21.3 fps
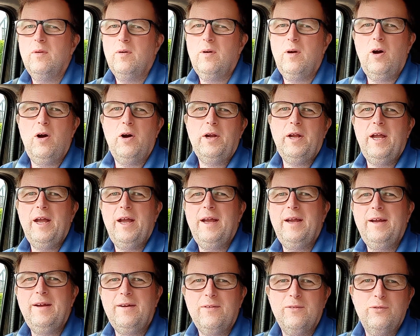
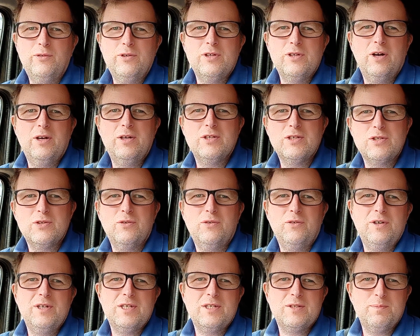archaic or
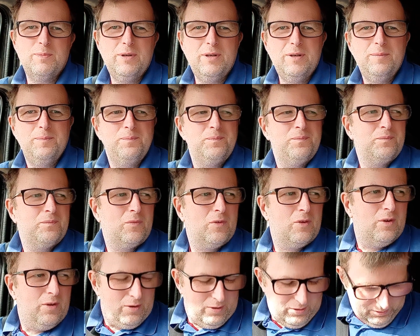dinosaurish, but
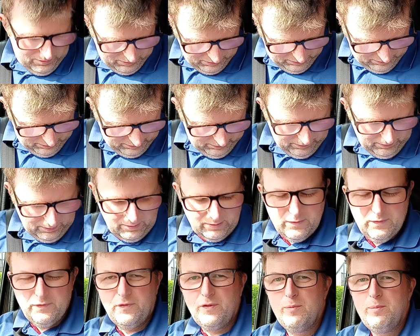
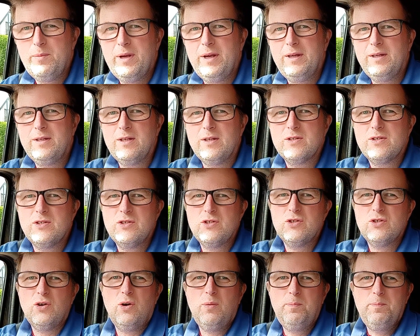for me it does the
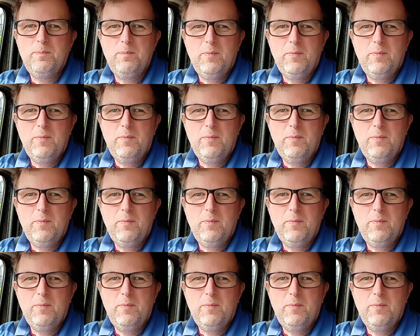job.